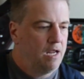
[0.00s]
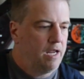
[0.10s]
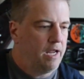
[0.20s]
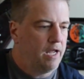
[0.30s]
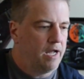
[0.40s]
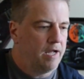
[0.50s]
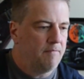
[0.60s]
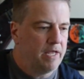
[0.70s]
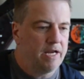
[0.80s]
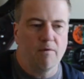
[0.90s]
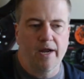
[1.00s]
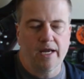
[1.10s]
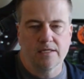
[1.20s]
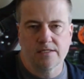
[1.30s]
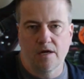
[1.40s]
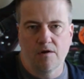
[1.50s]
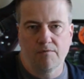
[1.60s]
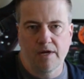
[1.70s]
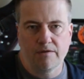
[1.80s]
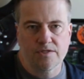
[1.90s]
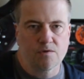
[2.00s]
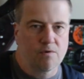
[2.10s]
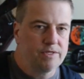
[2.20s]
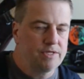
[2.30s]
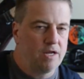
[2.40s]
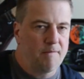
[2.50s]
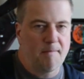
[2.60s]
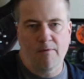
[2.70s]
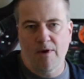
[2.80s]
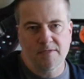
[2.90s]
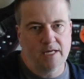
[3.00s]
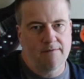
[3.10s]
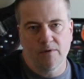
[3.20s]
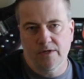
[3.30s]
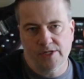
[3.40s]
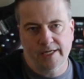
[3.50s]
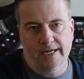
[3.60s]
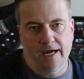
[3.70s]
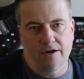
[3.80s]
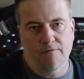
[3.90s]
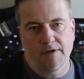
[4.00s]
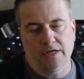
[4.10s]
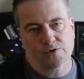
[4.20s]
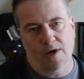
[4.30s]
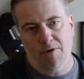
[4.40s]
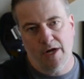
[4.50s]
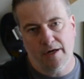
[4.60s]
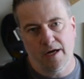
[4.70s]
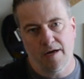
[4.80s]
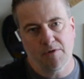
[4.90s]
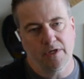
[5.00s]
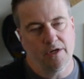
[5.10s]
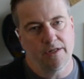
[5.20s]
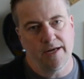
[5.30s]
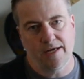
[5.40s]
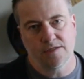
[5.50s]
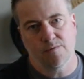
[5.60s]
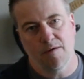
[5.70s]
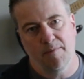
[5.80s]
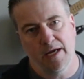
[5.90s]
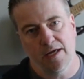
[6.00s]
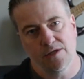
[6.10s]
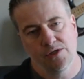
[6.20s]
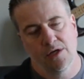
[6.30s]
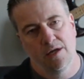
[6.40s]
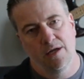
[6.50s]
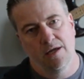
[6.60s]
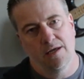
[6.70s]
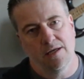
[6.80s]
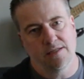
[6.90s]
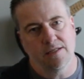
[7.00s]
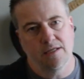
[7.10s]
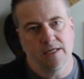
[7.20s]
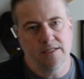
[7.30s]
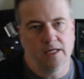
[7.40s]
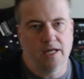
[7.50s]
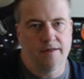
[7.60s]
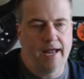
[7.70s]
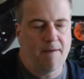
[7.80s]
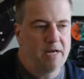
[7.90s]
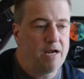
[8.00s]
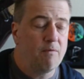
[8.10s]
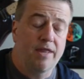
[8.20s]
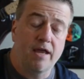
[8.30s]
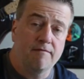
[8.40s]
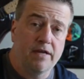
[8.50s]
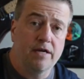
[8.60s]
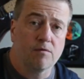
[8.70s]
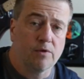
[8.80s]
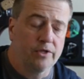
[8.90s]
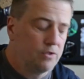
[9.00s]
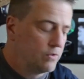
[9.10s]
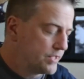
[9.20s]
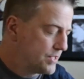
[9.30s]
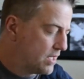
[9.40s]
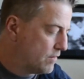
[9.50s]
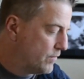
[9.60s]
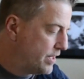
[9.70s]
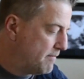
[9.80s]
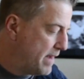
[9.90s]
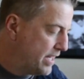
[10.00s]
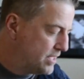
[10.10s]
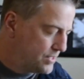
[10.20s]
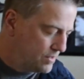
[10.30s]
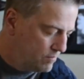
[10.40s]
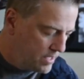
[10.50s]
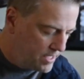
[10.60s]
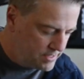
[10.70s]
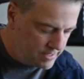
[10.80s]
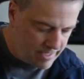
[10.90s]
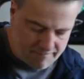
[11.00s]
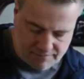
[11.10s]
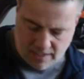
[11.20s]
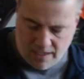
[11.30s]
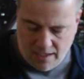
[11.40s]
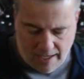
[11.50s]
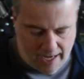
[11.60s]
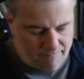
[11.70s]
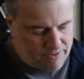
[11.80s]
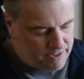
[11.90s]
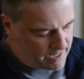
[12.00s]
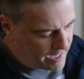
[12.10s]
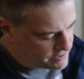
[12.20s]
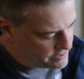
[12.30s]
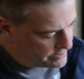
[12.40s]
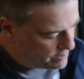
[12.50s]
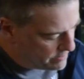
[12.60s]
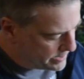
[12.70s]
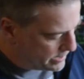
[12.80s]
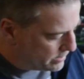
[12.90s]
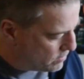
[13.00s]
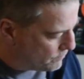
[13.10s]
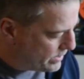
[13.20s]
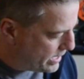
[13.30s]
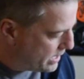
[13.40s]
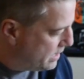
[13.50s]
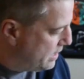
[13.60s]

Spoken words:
Anyway, and so, the story's all on my website. If you want to check it out at VintageKramer.com, you can go to the Nightswan page and see the detail on that. But anyway, they invented a really cool guitar, and what it amounted to was, and I have the Aztec here to kind of go over that,